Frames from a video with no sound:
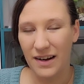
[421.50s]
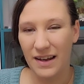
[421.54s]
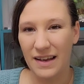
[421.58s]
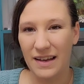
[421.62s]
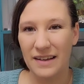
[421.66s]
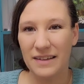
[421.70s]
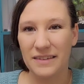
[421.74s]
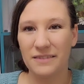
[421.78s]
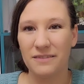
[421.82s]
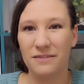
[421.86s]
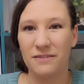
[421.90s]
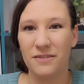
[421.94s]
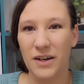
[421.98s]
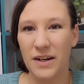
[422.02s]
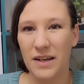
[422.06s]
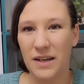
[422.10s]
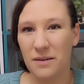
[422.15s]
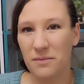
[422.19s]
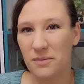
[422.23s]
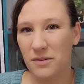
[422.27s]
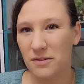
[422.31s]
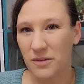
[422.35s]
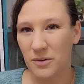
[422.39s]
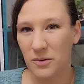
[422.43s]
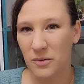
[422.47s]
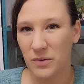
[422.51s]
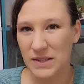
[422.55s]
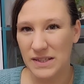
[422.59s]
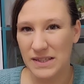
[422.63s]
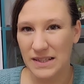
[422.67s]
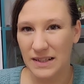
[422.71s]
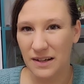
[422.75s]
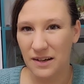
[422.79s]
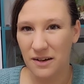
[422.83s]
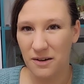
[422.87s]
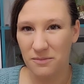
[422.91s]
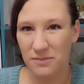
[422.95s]
area for him if he
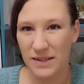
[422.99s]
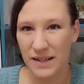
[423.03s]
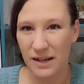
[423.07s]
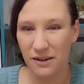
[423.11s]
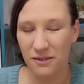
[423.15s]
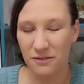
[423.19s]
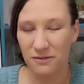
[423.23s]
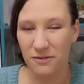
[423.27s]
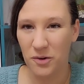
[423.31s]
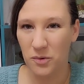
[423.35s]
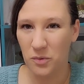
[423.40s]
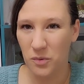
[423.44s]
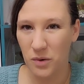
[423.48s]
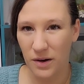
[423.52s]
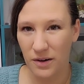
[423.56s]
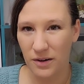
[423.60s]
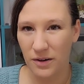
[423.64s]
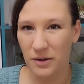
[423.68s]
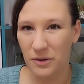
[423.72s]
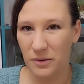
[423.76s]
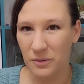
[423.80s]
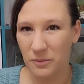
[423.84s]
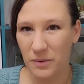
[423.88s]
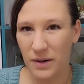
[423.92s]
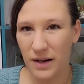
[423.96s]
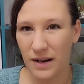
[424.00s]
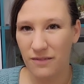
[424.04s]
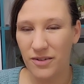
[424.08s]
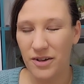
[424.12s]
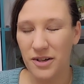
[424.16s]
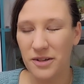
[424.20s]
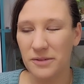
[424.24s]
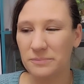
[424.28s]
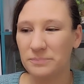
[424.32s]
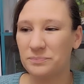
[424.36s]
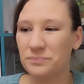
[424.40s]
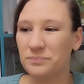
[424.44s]
wants to come down for water or
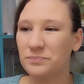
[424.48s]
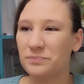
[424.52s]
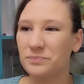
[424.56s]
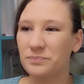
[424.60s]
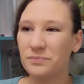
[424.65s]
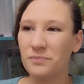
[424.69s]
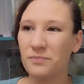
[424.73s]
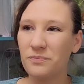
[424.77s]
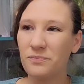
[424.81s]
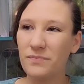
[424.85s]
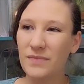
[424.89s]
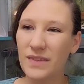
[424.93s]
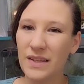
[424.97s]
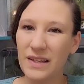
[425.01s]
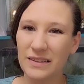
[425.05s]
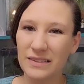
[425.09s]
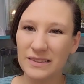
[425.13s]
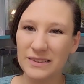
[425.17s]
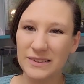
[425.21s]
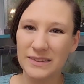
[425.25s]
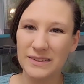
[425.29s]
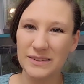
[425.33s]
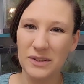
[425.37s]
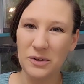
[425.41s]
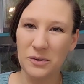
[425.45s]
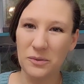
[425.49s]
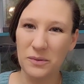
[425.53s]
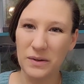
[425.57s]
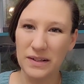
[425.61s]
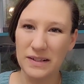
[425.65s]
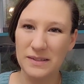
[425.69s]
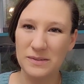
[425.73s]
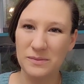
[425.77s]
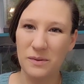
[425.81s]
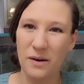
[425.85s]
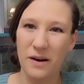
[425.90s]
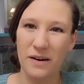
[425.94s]
whatever. So
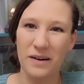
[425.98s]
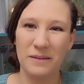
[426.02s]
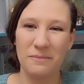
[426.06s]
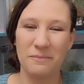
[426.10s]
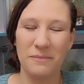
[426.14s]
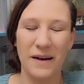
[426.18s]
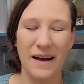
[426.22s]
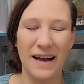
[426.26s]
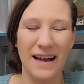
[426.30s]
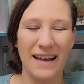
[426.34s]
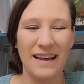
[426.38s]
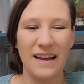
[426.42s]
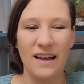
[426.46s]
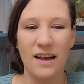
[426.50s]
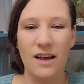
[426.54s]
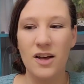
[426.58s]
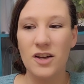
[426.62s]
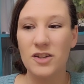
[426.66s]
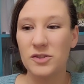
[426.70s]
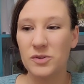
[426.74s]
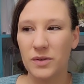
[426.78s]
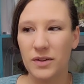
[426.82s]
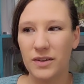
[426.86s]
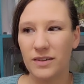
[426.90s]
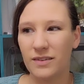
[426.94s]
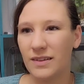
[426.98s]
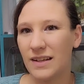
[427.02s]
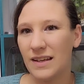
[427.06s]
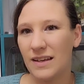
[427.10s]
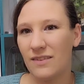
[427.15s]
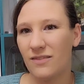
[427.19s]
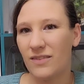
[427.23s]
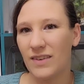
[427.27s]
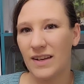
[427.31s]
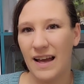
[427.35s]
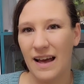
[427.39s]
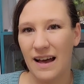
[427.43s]
when he's walking by, so I
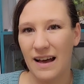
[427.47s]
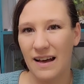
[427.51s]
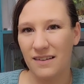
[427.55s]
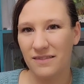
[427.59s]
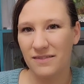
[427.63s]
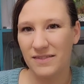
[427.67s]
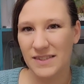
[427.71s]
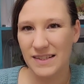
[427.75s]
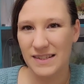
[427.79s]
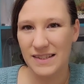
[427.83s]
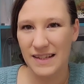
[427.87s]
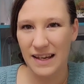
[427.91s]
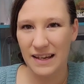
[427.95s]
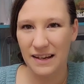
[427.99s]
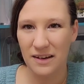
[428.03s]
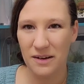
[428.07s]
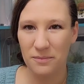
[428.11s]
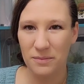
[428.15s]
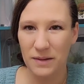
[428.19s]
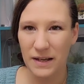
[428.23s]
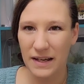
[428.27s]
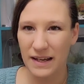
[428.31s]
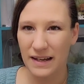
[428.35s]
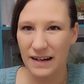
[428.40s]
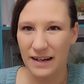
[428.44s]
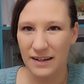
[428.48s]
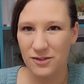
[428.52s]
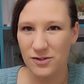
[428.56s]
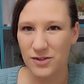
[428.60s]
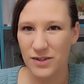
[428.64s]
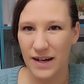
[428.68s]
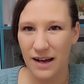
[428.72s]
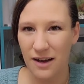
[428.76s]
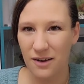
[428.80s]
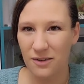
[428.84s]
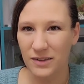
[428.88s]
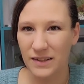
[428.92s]
don't even have to take up like an
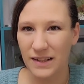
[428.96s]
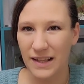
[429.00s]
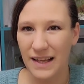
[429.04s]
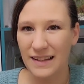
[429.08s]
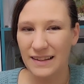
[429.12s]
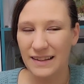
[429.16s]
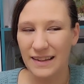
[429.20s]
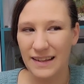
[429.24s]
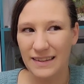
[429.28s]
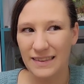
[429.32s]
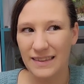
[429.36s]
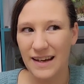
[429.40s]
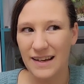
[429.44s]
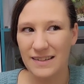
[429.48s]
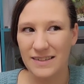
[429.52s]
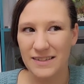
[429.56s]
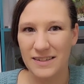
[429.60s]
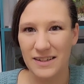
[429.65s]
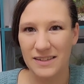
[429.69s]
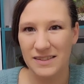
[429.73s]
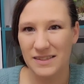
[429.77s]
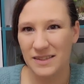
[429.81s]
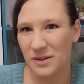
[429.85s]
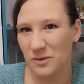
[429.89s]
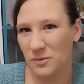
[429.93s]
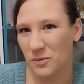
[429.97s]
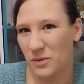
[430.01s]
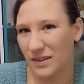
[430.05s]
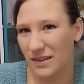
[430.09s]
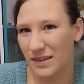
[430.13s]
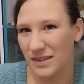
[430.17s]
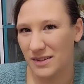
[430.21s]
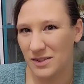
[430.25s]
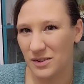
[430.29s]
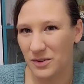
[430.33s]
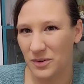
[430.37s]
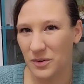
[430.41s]
extra outlet. Like that does it
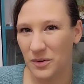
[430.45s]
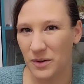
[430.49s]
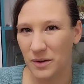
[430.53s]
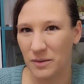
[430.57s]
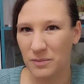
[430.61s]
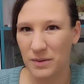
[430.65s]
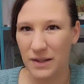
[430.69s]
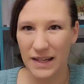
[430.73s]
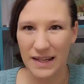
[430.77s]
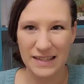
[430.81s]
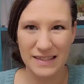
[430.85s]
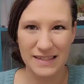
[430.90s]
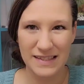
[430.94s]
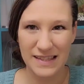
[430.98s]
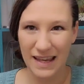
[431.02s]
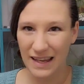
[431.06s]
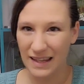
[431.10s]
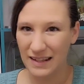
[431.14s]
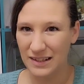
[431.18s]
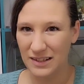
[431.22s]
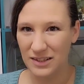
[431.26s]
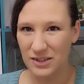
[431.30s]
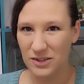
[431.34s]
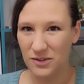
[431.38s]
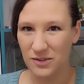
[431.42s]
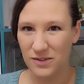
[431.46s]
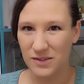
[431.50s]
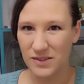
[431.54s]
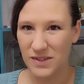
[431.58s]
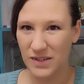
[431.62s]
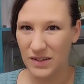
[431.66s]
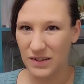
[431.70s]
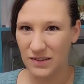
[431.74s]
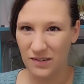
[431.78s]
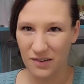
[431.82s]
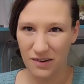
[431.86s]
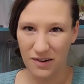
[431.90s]
while it's growing plants and it
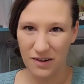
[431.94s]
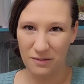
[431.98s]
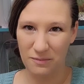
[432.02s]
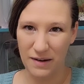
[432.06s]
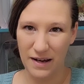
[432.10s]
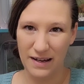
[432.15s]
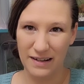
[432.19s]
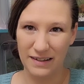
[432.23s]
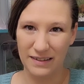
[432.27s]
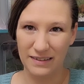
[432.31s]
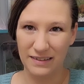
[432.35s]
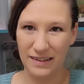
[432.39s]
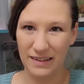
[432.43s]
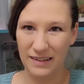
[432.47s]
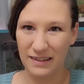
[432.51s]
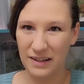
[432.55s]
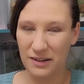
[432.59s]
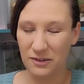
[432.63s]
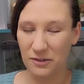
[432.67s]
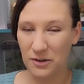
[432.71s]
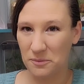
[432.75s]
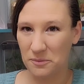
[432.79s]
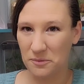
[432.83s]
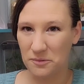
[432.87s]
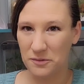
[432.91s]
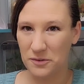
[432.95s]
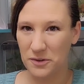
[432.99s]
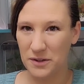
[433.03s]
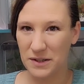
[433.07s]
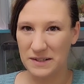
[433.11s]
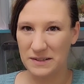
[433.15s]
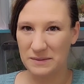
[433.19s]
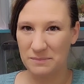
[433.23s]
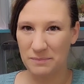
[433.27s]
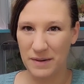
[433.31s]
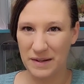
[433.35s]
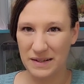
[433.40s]
turns on automatically, like right
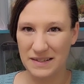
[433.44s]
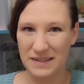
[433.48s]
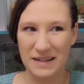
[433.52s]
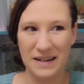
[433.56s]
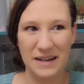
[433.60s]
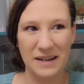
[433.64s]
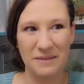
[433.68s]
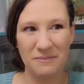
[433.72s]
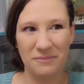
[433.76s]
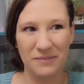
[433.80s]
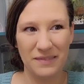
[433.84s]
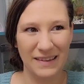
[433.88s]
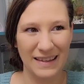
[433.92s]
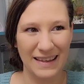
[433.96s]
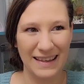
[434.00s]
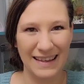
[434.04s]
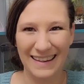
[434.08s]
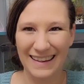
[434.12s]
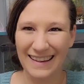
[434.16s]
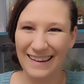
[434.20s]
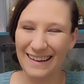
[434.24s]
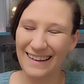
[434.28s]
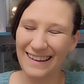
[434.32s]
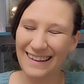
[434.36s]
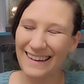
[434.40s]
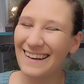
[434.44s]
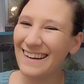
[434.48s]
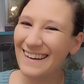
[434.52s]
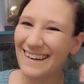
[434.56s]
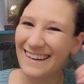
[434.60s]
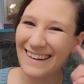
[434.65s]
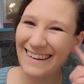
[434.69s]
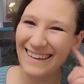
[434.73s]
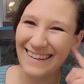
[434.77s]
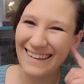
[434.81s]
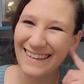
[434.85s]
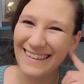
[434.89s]
before his bedtime. Like,
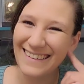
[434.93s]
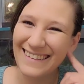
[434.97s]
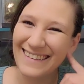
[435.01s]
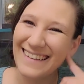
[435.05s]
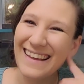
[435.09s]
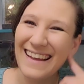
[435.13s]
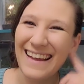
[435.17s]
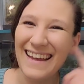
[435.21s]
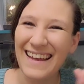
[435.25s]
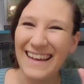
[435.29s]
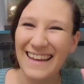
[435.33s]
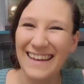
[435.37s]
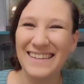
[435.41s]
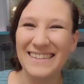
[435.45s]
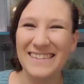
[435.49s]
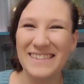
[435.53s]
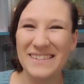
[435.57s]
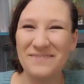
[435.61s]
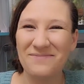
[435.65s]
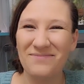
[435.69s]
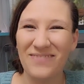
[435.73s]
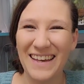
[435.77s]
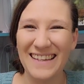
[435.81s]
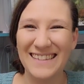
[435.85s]
oh, it's